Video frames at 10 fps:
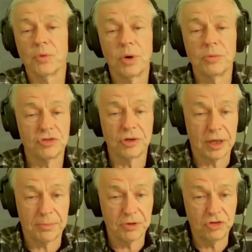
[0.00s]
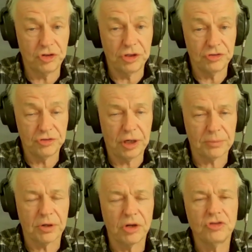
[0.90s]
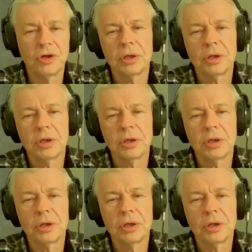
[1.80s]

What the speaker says: what was going to happen to GE's stock price.